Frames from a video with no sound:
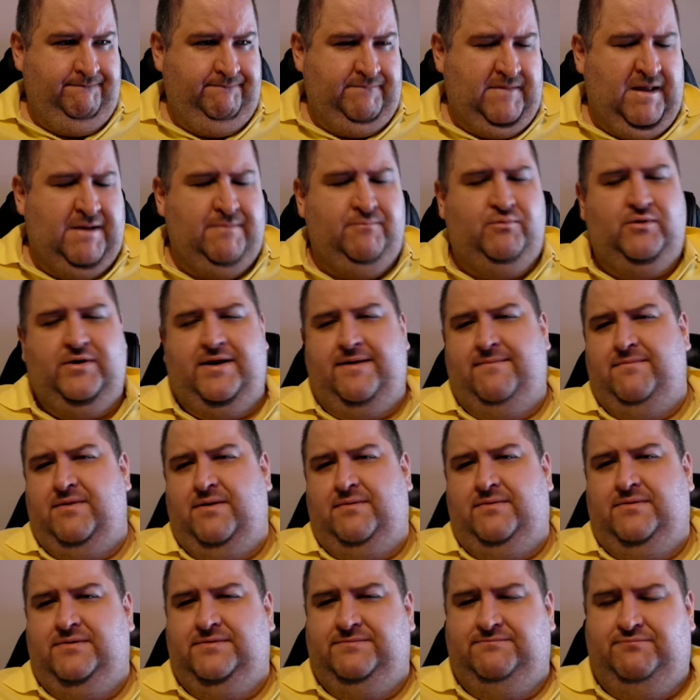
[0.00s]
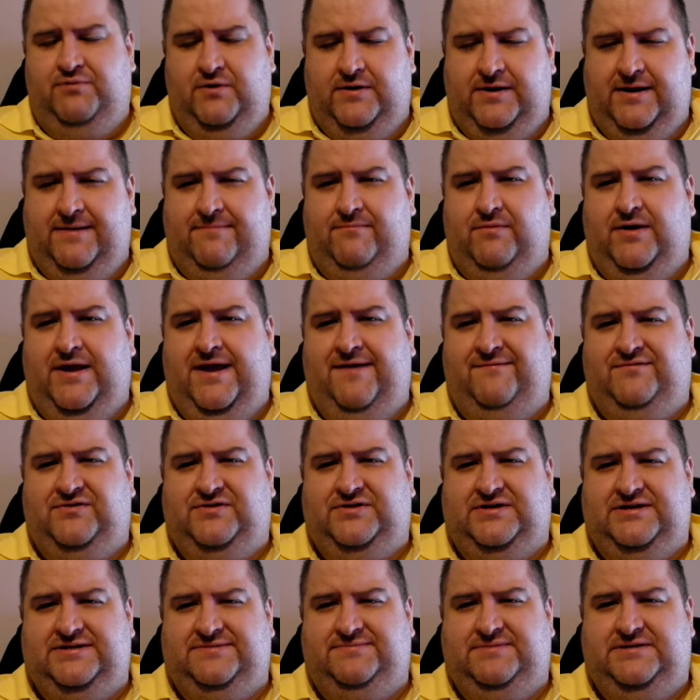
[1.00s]
I'm putting up my
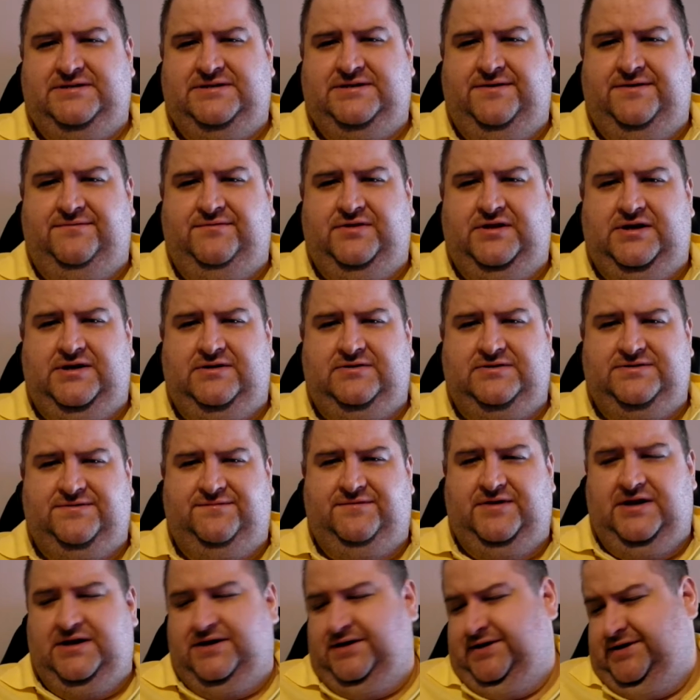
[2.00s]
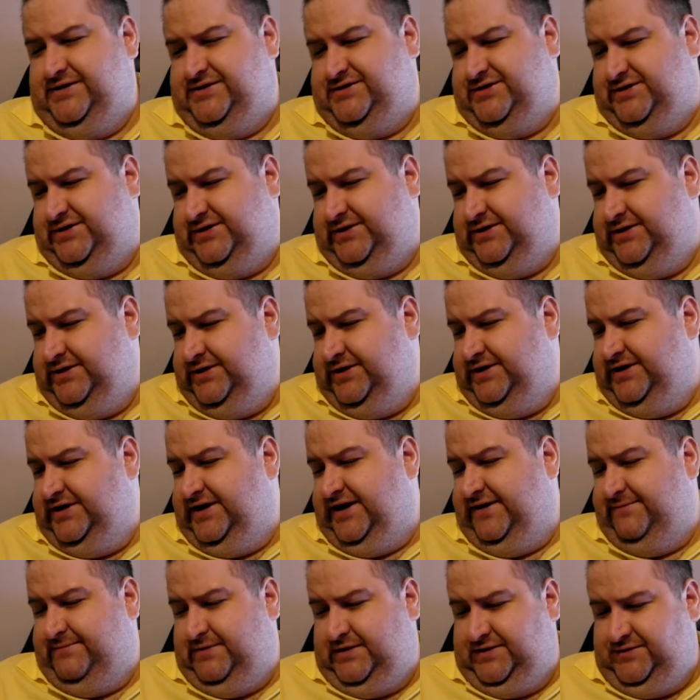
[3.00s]
advertisements and everything else of that nature.
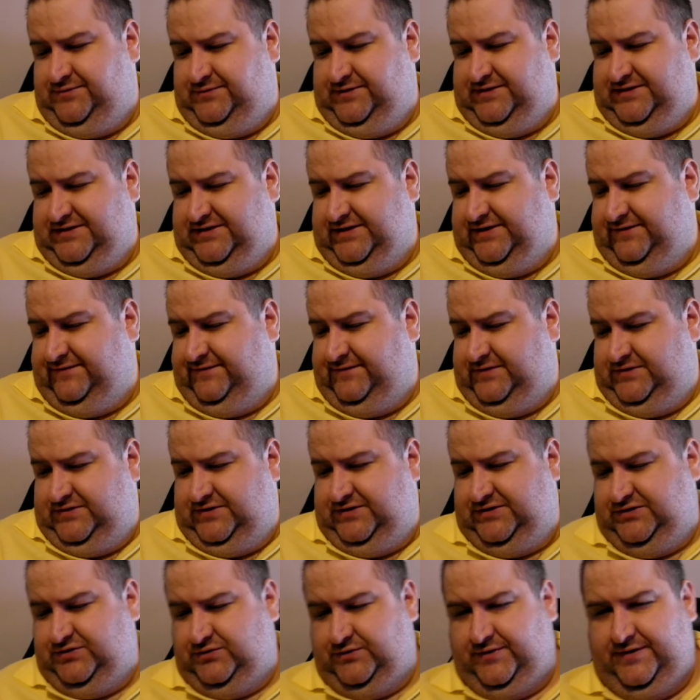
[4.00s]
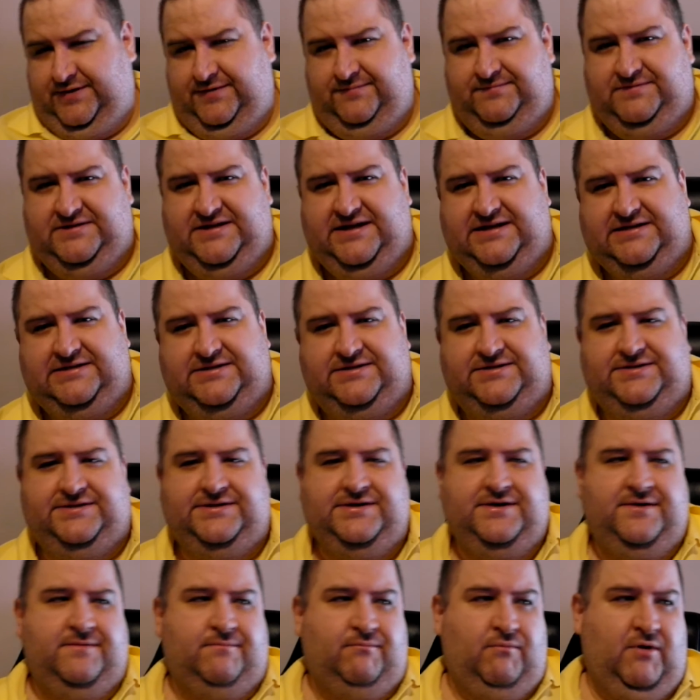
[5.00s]
I've been doing stuff and just trying to test
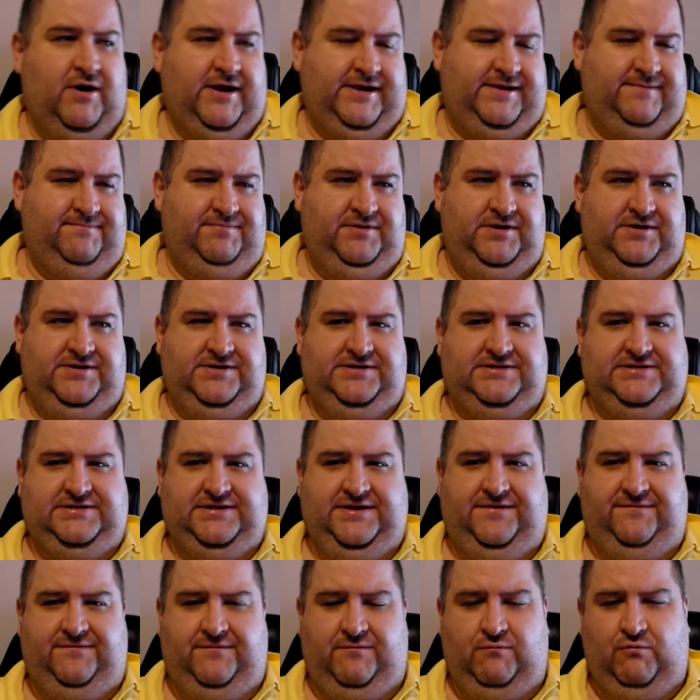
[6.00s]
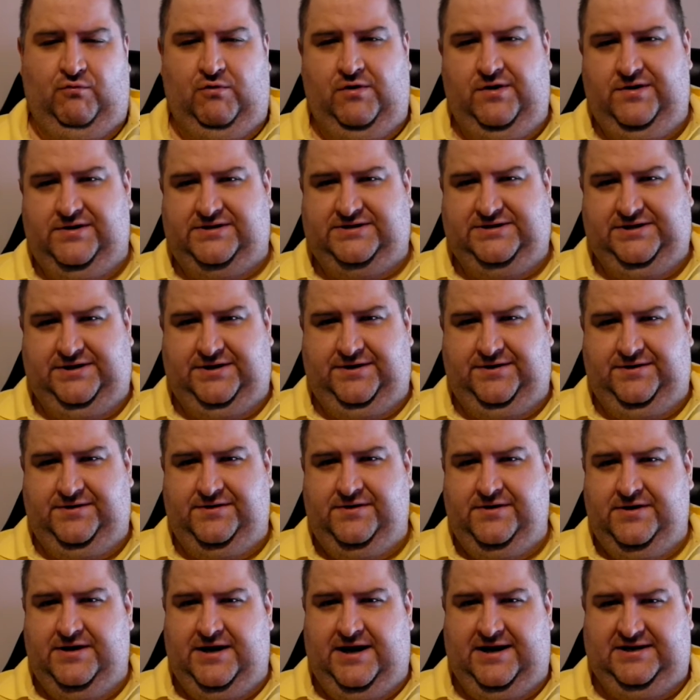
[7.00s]
my computer to see if it works, And
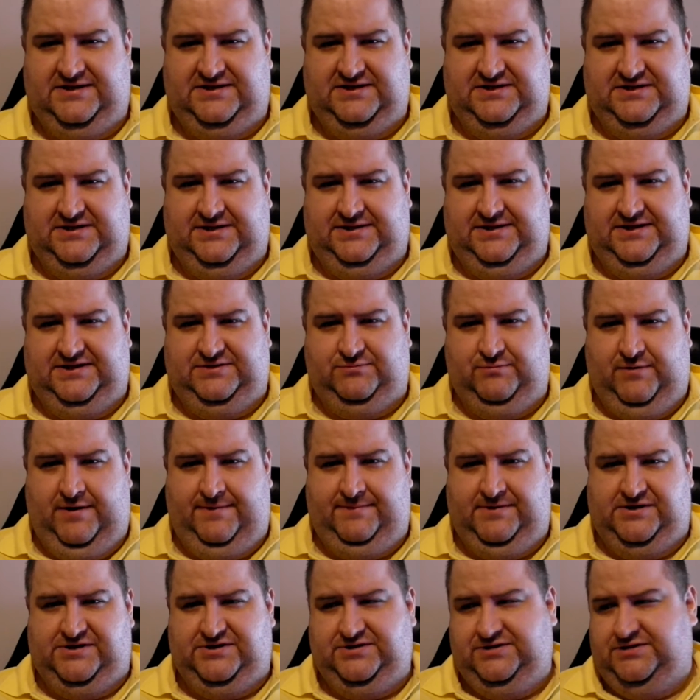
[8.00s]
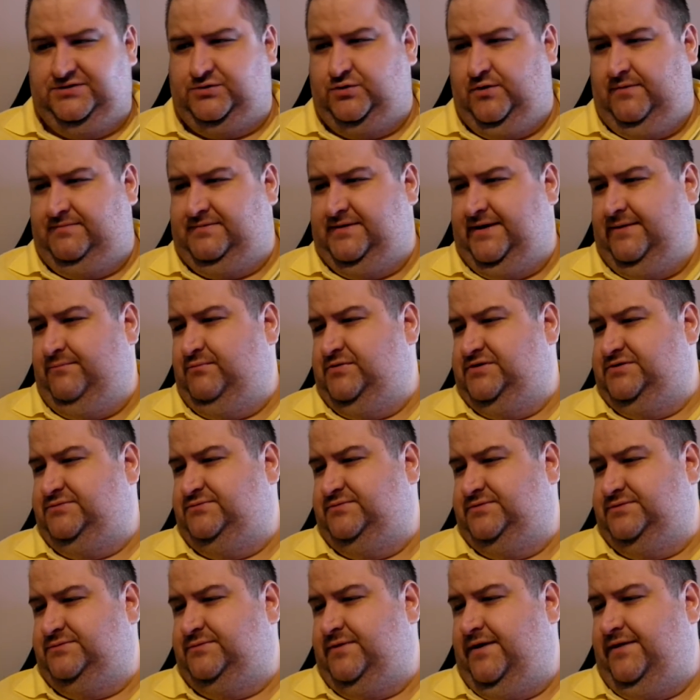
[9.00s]
as I said, these RAM issues cropped up, which
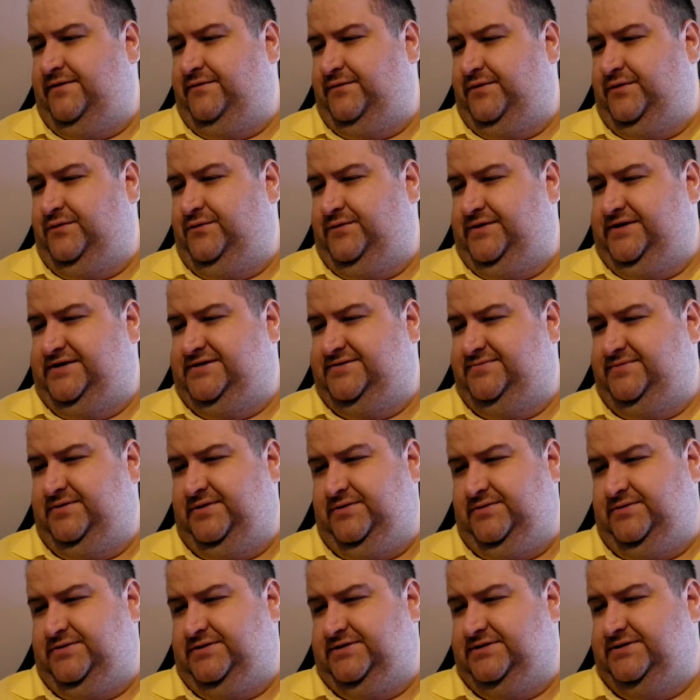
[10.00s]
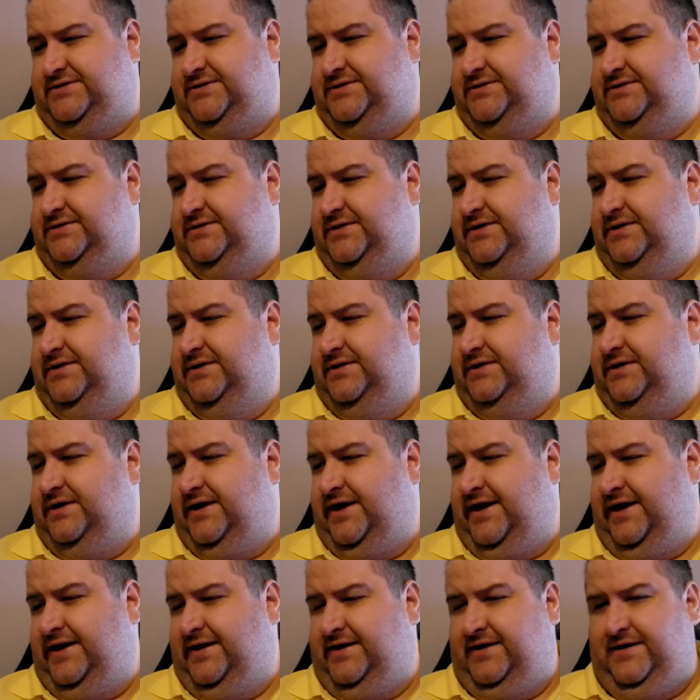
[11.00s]
was rather annoying, to be honest.
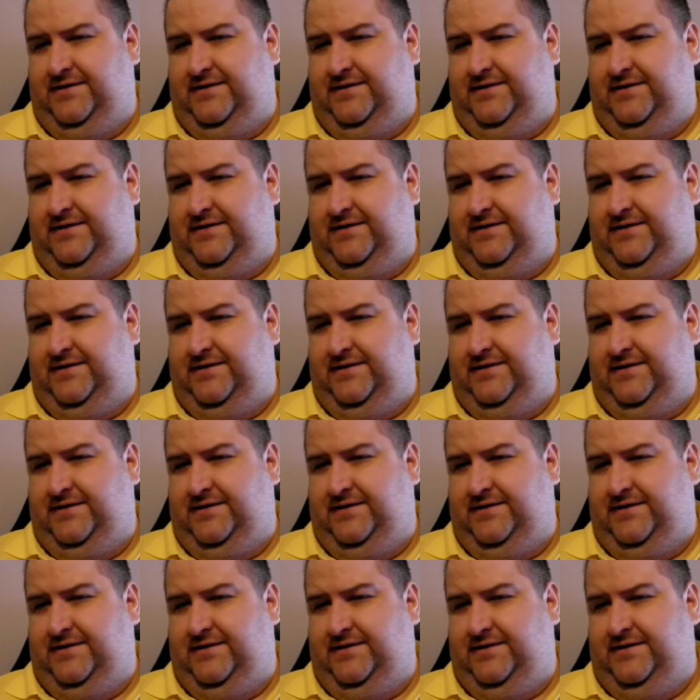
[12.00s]
And